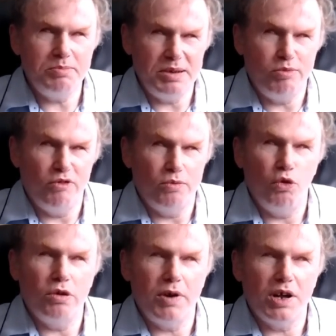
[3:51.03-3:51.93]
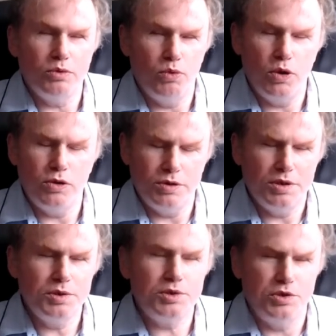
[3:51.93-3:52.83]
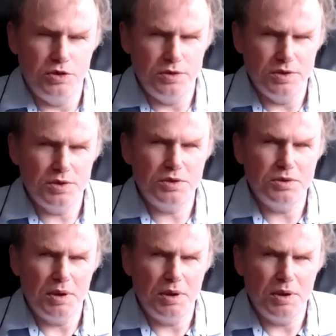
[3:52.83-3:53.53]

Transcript: people from all around the world, students,